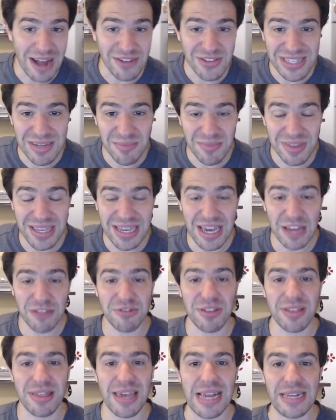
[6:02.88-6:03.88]
Some of the other
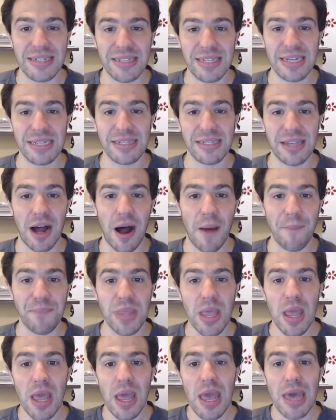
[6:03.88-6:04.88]
things is
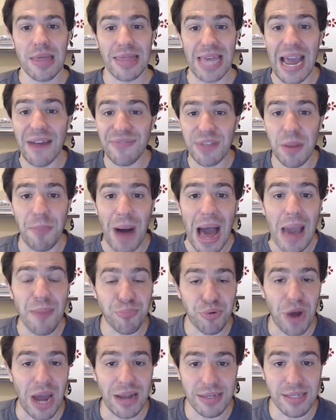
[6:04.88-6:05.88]
they have to buy
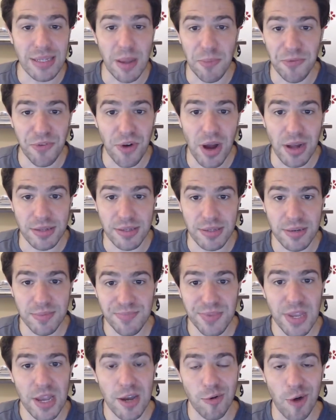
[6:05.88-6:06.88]
products up front,
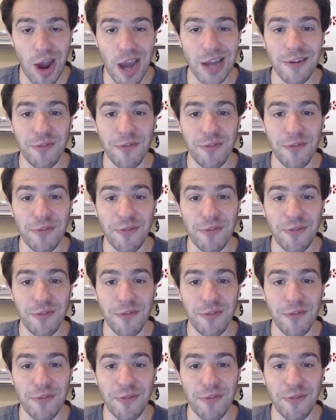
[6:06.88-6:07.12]
right?